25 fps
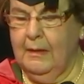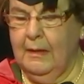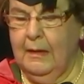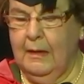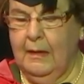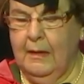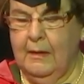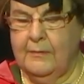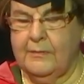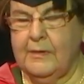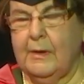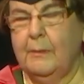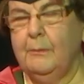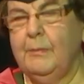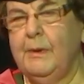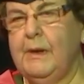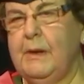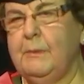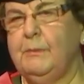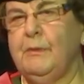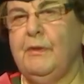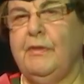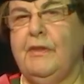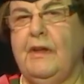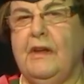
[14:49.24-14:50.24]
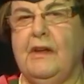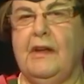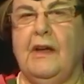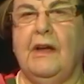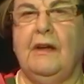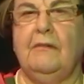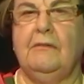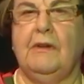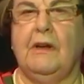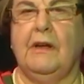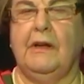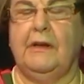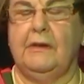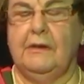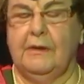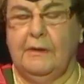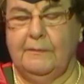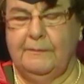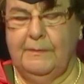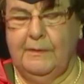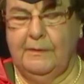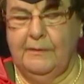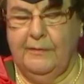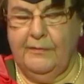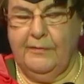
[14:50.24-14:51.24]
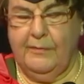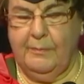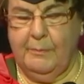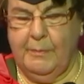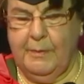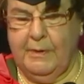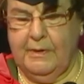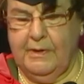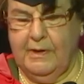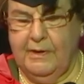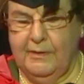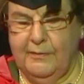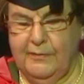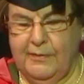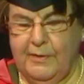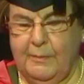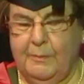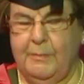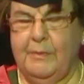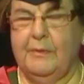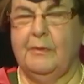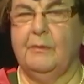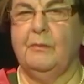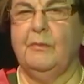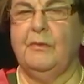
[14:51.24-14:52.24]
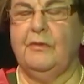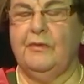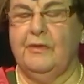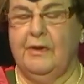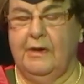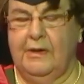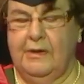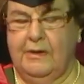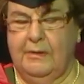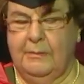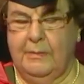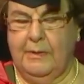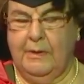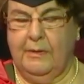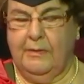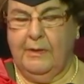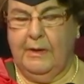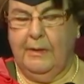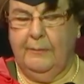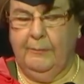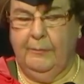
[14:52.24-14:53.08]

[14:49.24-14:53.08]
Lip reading: Some people think I write novels, but I also put them straight about that.